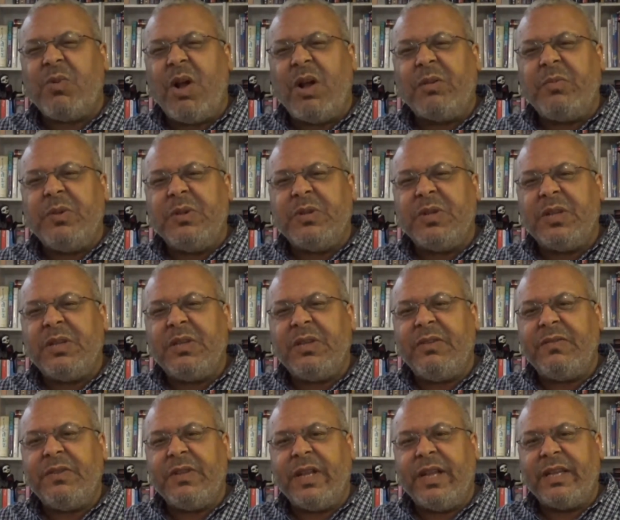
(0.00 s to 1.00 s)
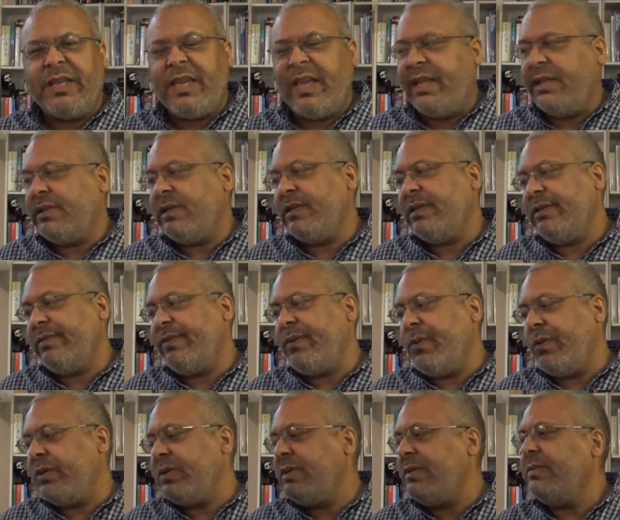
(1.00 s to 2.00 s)
rock music, if you like Kansas, of
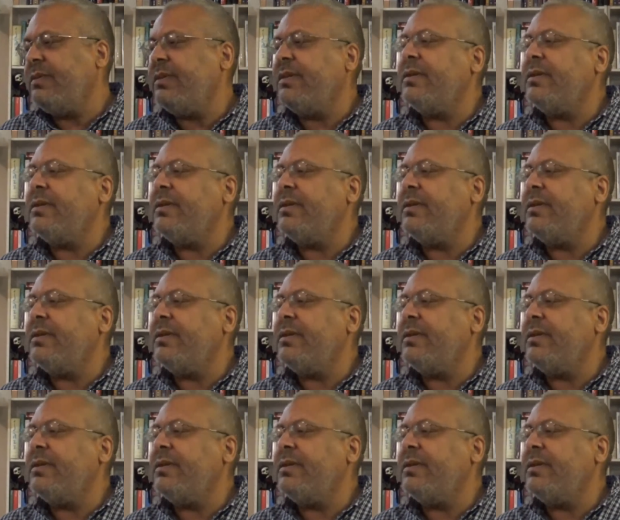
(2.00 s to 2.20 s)
course.